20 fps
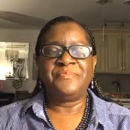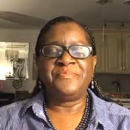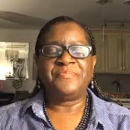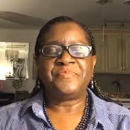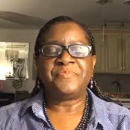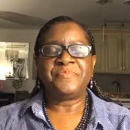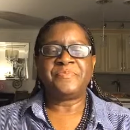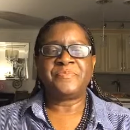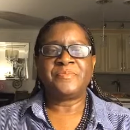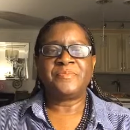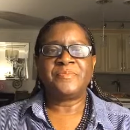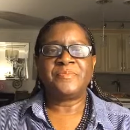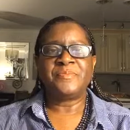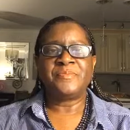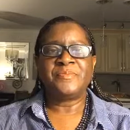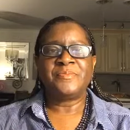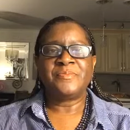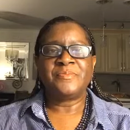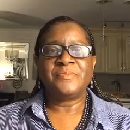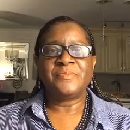
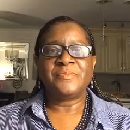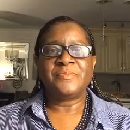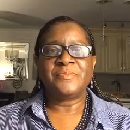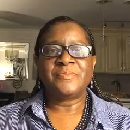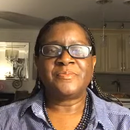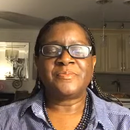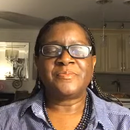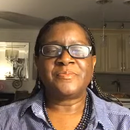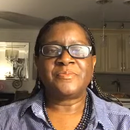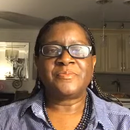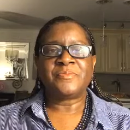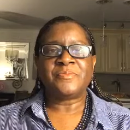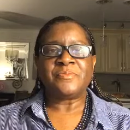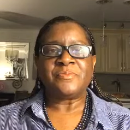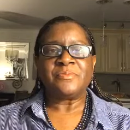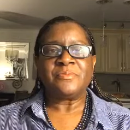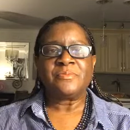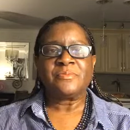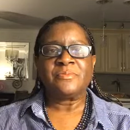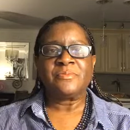
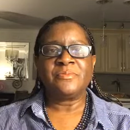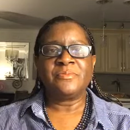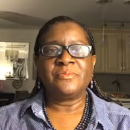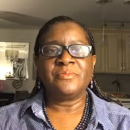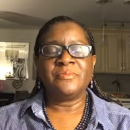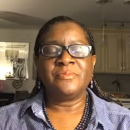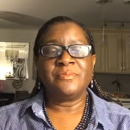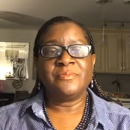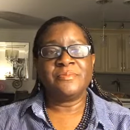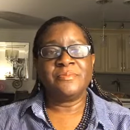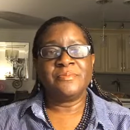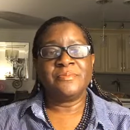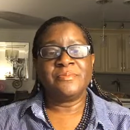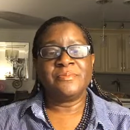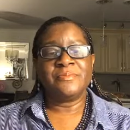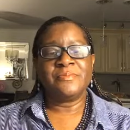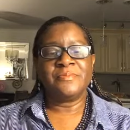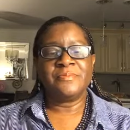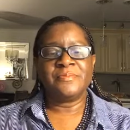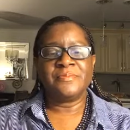
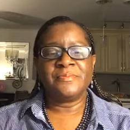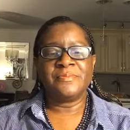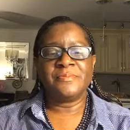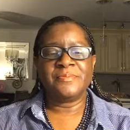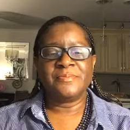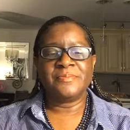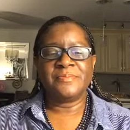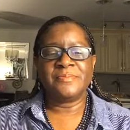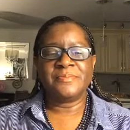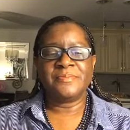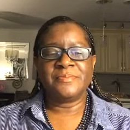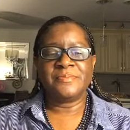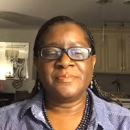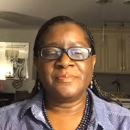No one is speaking in this clip.